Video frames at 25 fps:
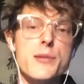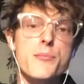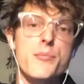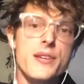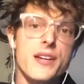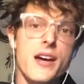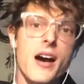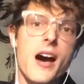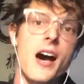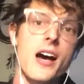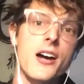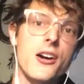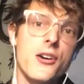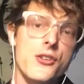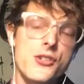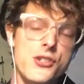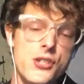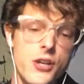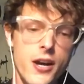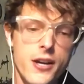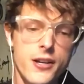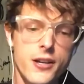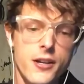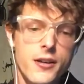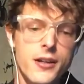be higher in
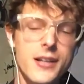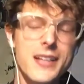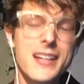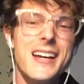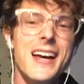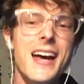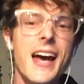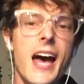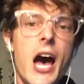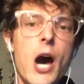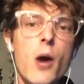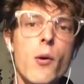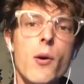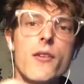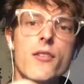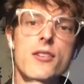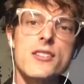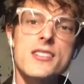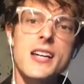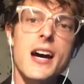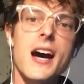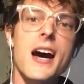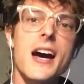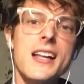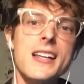China. However,
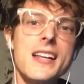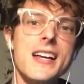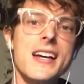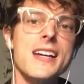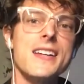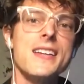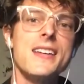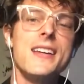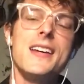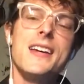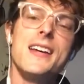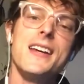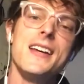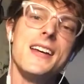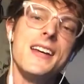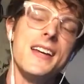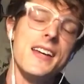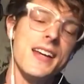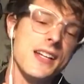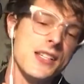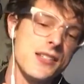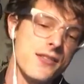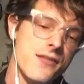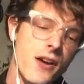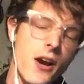Thailand,
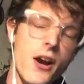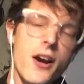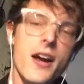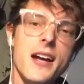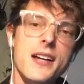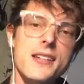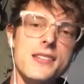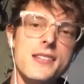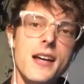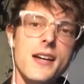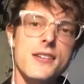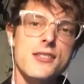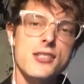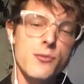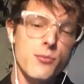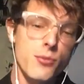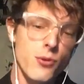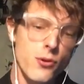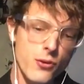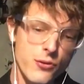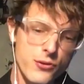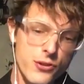it's very accessible.